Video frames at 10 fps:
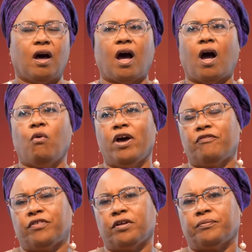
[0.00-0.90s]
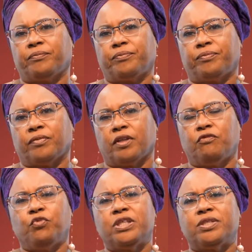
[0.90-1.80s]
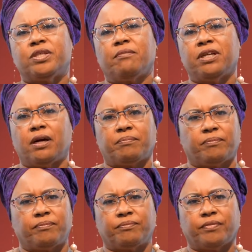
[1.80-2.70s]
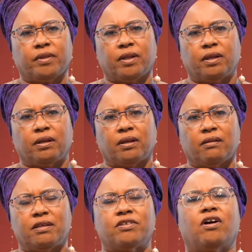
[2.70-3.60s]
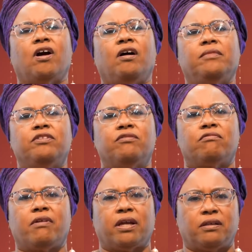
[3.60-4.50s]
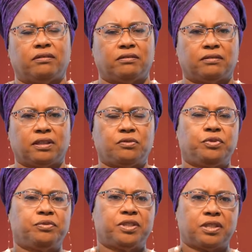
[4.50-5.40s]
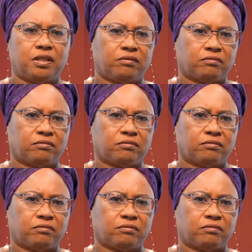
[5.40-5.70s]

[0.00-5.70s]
However, if we sum it up, there's a common thread that we will see.